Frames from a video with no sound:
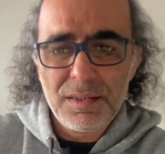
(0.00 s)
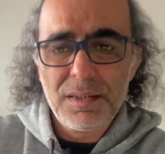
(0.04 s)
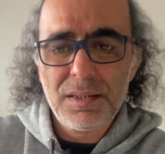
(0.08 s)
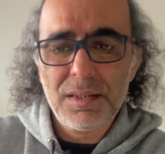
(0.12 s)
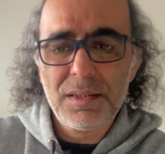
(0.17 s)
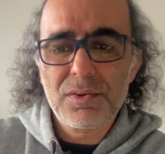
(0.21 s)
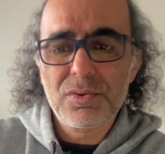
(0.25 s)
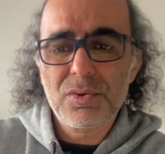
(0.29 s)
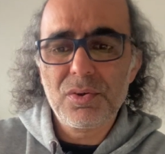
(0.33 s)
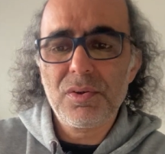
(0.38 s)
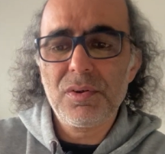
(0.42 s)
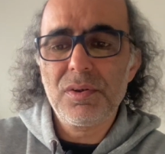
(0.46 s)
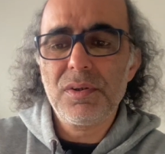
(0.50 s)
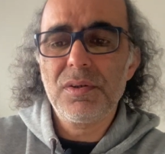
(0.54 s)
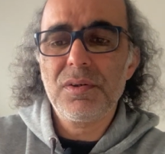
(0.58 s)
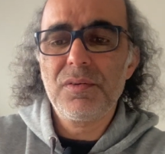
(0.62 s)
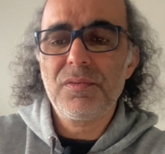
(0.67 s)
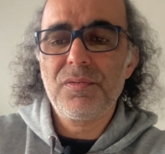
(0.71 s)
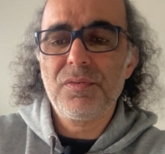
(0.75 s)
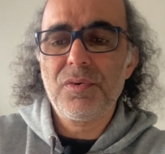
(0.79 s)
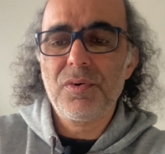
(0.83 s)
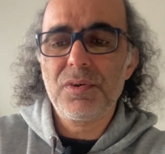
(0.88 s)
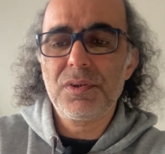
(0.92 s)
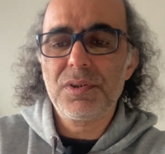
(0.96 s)
So
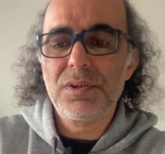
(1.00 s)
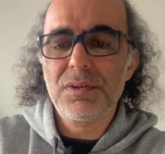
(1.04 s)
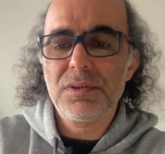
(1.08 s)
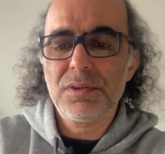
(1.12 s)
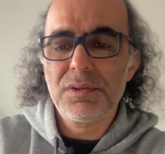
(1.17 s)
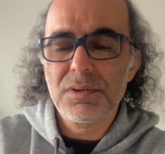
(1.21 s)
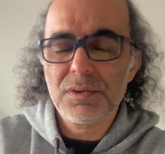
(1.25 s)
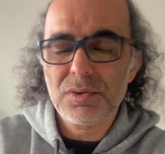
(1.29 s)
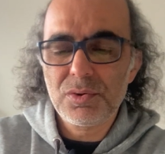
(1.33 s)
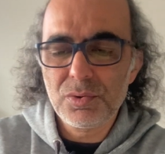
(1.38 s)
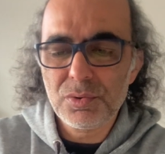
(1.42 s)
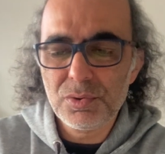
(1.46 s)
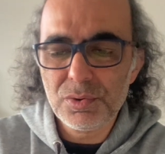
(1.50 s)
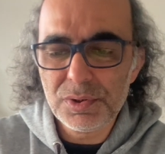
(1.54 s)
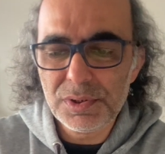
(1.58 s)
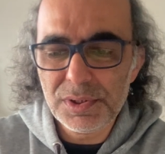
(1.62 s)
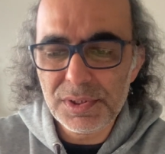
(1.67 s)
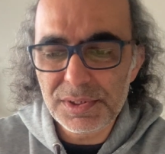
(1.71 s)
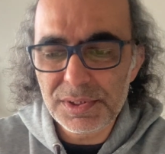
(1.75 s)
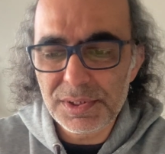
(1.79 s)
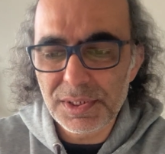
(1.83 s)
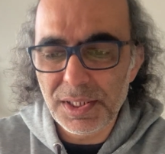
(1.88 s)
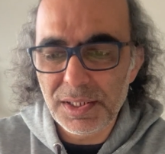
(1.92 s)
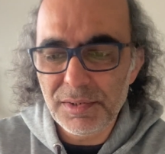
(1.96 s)
to do
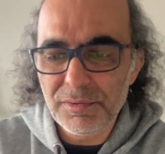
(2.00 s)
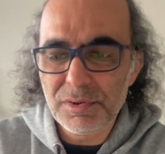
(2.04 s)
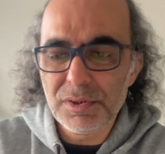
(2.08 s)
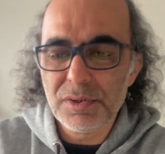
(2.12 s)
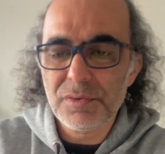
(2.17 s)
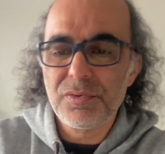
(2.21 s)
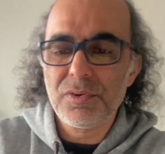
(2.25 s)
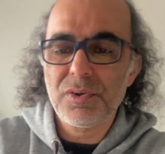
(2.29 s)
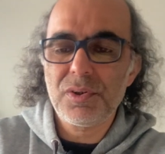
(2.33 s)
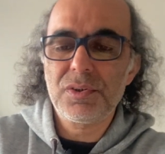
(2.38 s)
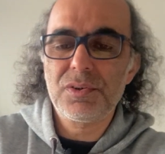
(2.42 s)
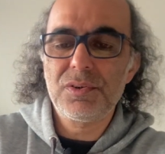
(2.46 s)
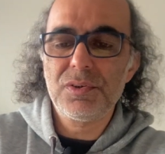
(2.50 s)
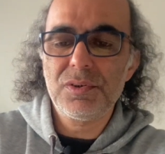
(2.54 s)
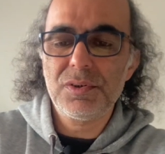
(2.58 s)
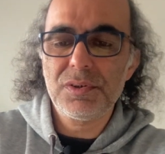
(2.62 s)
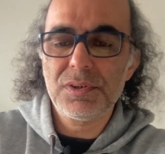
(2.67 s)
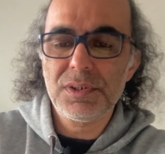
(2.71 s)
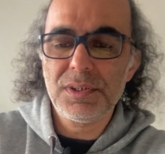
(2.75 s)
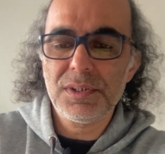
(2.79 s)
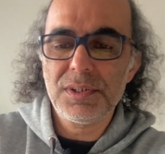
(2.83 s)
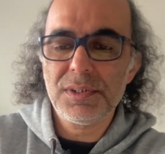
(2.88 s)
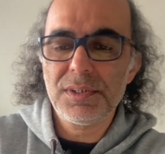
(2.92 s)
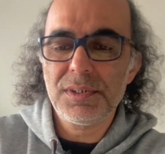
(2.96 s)
this, I will refer to
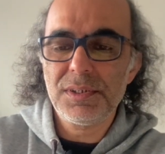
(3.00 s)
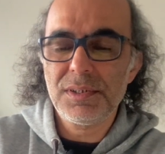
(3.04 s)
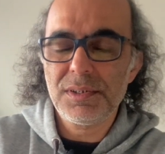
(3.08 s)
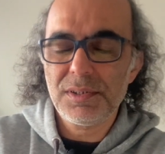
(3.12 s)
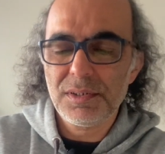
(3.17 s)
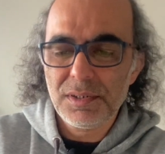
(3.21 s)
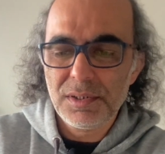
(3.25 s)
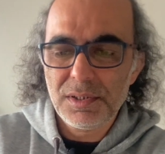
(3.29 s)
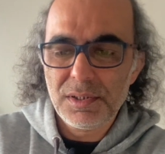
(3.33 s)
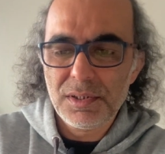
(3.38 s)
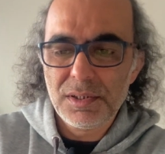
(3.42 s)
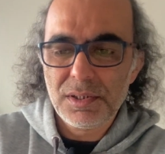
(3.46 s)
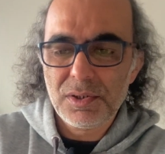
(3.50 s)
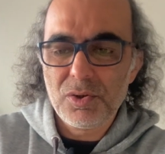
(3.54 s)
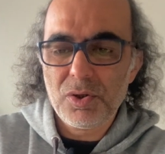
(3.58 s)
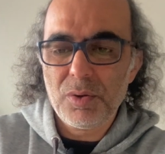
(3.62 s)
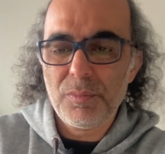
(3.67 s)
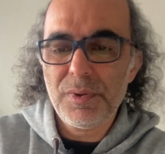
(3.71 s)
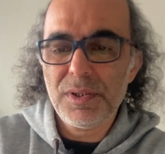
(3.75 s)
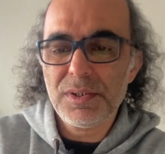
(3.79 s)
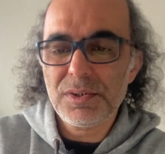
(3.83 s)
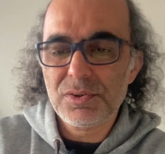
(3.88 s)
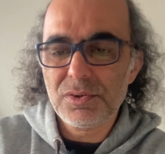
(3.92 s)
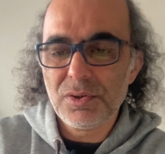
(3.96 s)
the
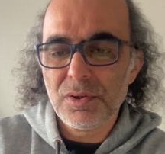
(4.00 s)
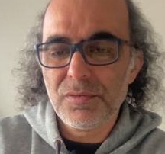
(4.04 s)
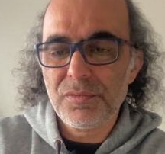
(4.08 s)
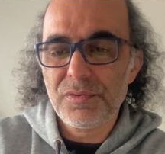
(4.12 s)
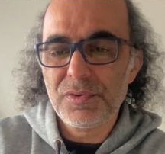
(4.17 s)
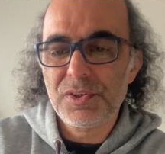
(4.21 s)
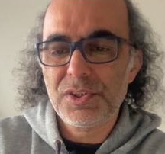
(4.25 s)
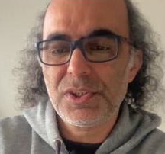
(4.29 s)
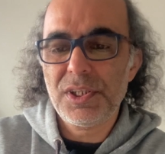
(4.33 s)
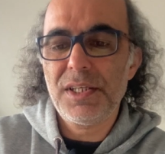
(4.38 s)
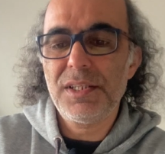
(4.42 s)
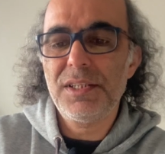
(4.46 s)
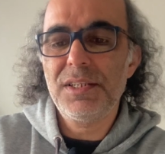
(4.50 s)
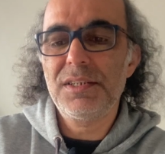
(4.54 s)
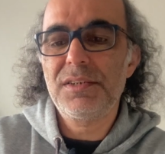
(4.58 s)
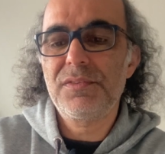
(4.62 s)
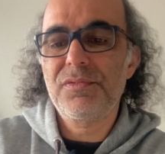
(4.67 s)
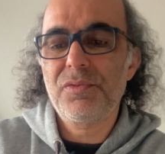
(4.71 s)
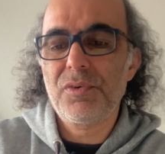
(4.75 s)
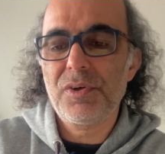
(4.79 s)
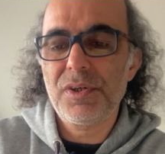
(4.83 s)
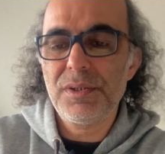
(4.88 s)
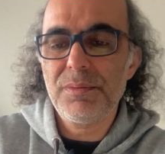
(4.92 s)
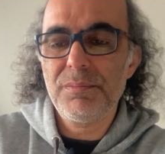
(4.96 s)
comments of Chinese
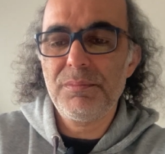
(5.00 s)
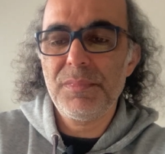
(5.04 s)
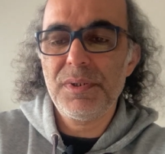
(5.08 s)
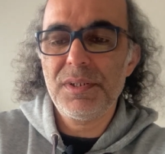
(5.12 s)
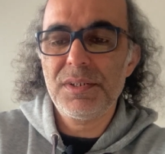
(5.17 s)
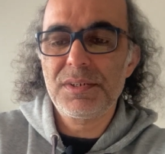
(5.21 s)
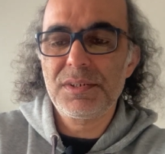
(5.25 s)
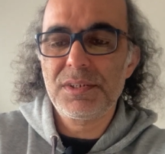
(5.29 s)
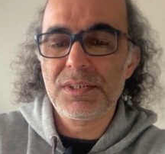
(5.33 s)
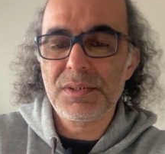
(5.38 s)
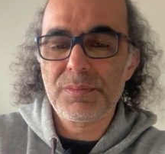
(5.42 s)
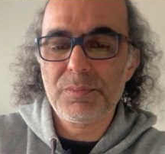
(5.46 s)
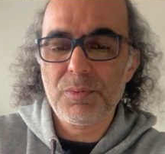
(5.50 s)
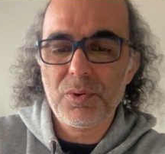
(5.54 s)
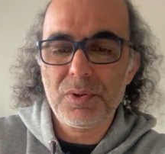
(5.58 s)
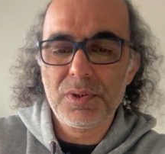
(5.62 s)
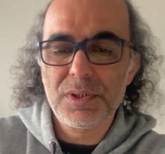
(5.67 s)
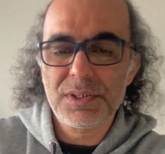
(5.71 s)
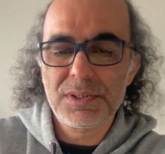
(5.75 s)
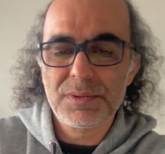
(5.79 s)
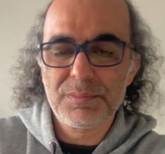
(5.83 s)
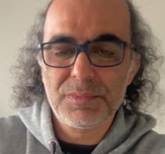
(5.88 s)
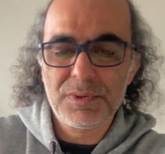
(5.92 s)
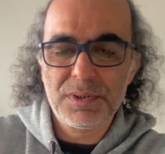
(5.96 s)
Foreign Minister
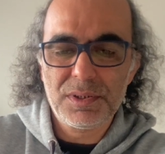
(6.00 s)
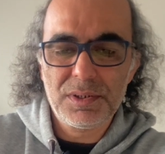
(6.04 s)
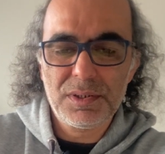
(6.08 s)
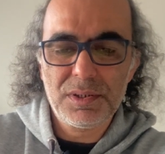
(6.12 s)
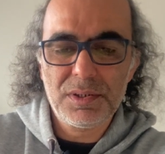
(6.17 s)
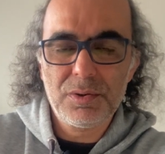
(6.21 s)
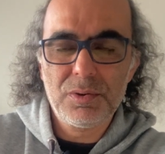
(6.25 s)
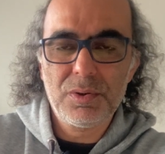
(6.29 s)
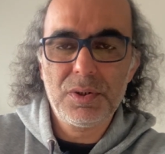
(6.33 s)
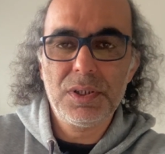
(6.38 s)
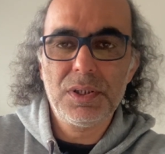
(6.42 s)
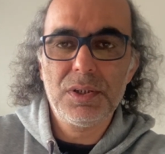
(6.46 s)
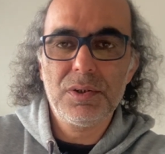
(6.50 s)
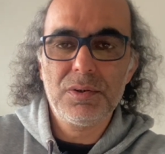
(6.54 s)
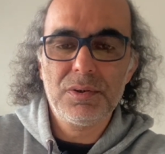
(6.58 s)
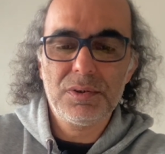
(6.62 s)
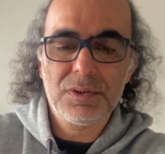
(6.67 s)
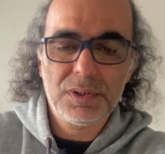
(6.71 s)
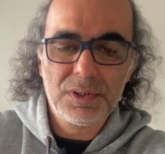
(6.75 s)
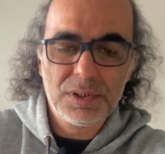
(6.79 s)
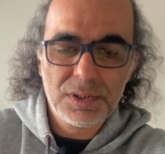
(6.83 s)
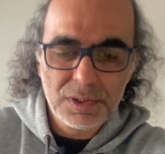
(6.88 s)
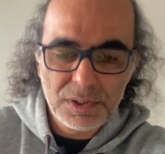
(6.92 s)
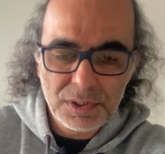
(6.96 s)
spokesman.
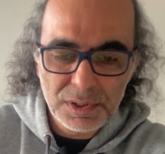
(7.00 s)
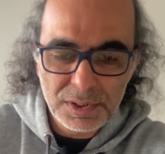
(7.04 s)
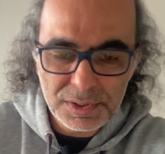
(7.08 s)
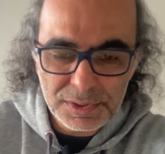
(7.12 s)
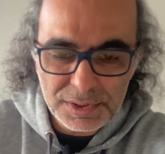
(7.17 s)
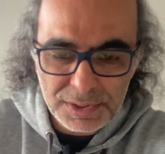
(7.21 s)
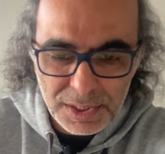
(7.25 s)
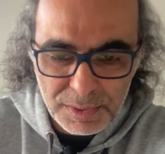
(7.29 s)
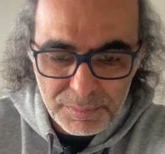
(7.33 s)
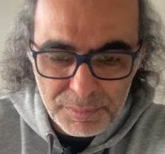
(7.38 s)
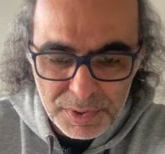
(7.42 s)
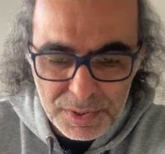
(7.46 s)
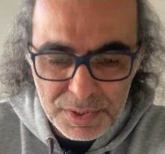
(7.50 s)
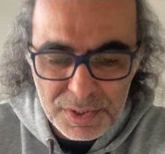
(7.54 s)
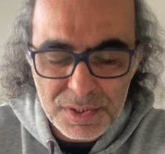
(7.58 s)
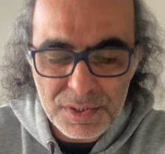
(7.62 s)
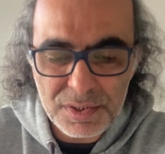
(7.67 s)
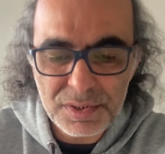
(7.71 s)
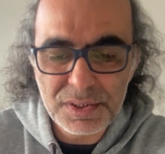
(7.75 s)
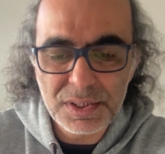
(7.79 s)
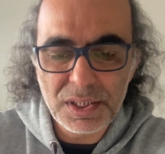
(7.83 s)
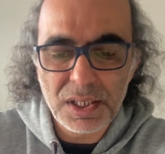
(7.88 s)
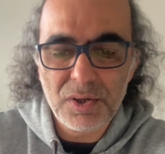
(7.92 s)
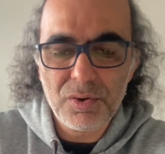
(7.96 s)
His name is
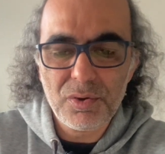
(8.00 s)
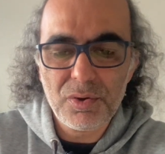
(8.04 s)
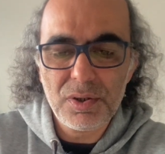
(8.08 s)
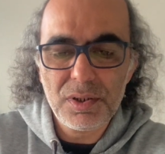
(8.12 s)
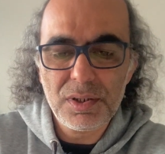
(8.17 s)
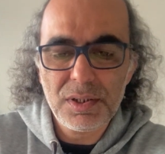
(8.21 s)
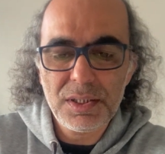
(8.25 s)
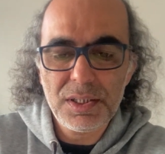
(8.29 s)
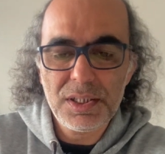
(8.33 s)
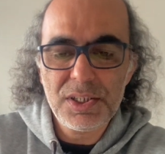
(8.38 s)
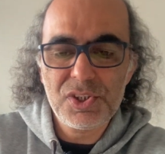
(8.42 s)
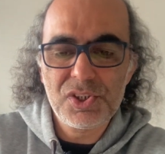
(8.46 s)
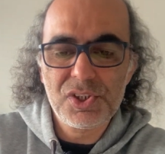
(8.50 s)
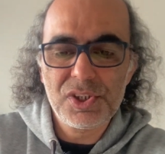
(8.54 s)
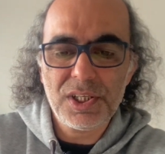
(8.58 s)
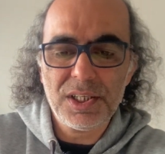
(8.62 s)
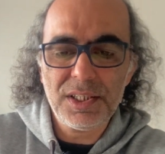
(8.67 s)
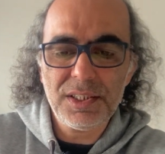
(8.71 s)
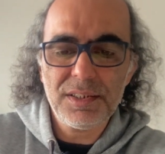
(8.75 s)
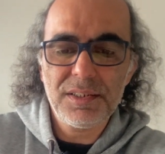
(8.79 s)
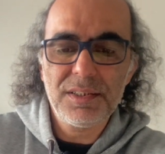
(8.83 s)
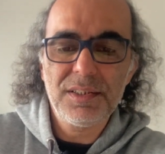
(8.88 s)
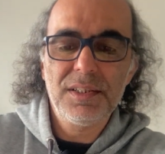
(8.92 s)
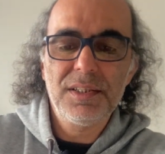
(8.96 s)
Zhao
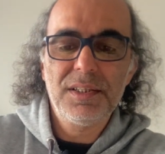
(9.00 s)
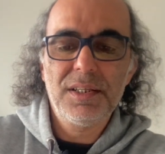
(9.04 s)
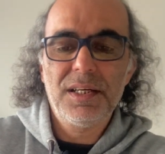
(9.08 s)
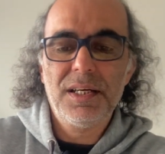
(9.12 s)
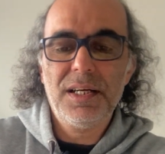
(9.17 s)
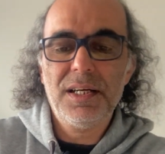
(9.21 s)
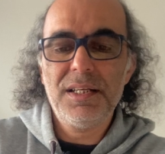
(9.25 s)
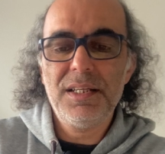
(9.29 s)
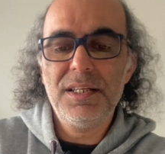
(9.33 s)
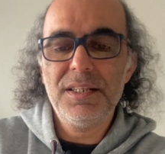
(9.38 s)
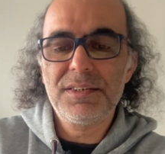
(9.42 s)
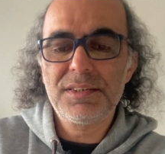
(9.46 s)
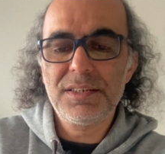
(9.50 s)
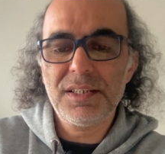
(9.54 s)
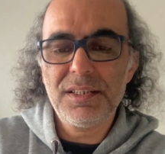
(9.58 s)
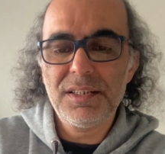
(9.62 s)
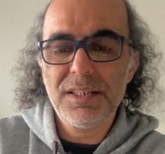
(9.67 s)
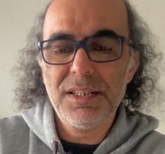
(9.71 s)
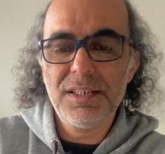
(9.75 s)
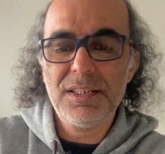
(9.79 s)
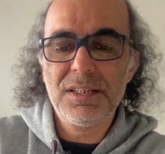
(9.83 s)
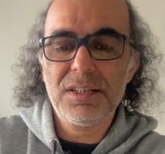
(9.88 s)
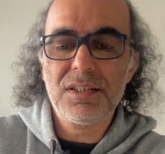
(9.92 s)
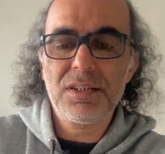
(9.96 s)
Lijian, and he said
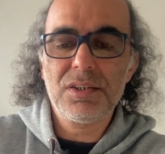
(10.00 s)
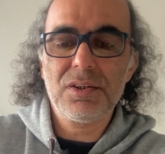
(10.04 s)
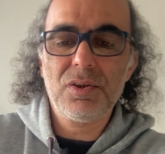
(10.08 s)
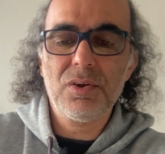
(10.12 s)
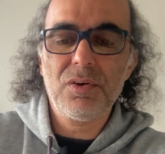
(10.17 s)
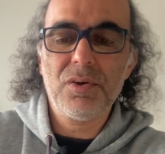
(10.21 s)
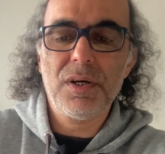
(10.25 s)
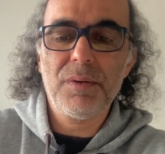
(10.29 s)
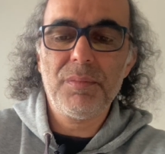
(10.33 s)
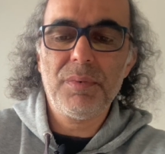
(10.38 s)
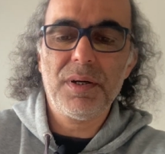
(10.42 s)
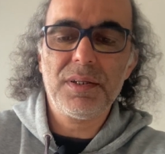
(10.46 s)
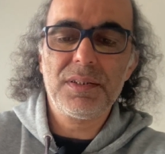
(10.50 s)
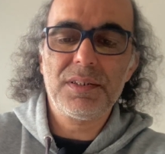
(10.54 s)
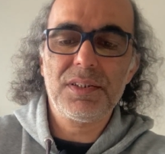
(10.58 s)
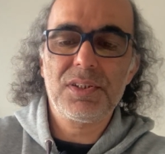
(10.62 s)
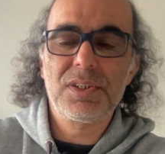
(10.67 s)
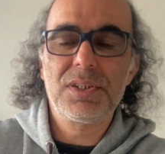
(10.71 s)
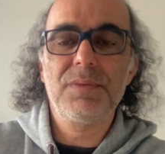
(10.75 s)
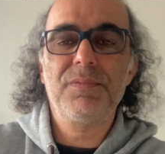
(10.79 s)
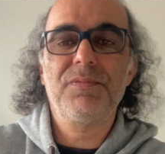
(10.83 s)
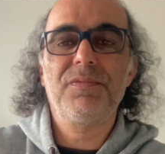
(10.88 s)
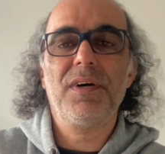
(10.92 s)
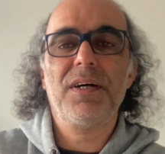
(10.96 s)
he didn't know about the
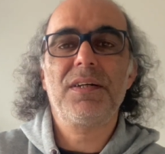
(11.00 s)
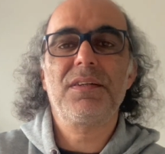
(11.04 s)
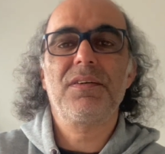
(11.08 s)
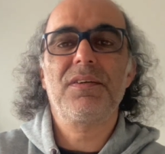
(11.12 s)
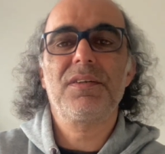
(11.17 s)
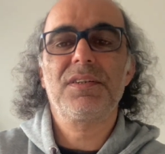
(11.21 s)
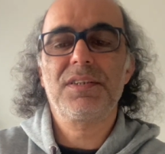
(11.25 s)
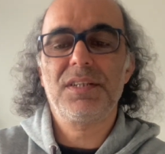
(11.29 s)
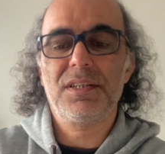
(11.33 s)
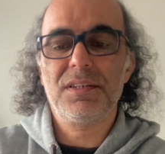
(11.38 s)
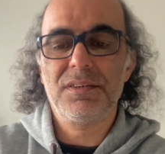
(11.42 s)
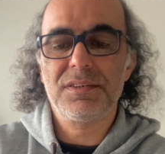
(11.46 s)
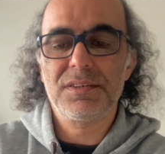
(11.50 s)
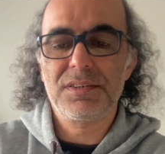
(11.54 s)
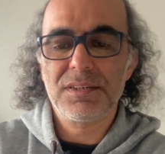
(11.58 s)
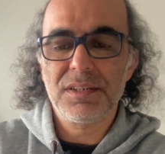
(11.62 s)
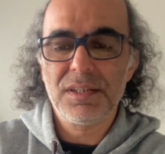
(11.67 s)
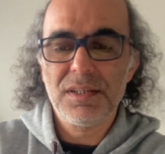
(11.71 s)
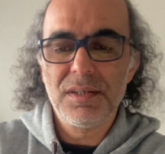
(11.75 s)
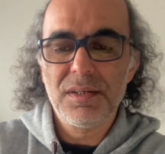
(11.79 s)
chip factory sales,